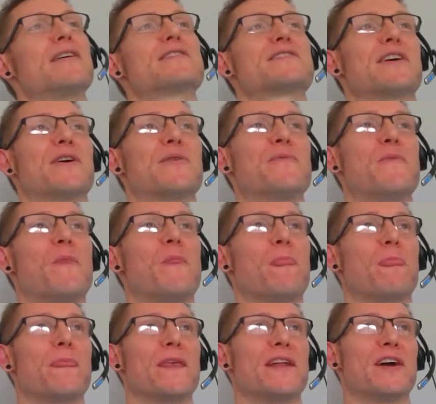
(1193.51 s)
So
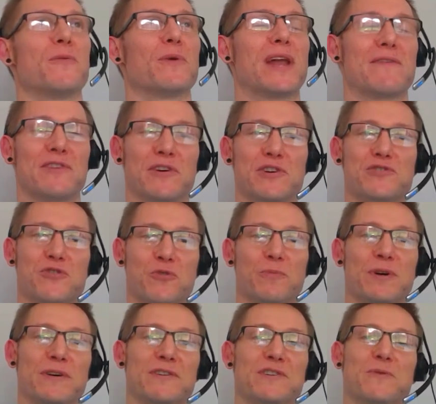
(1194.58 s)
you know we'll have a nice strong
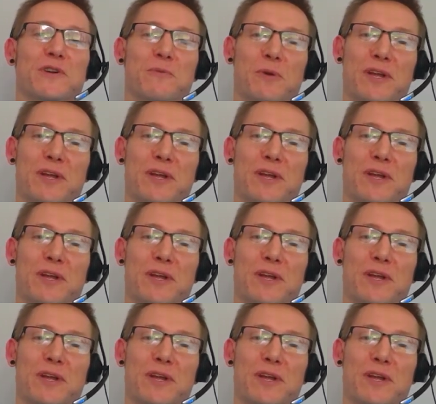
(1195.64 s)
password,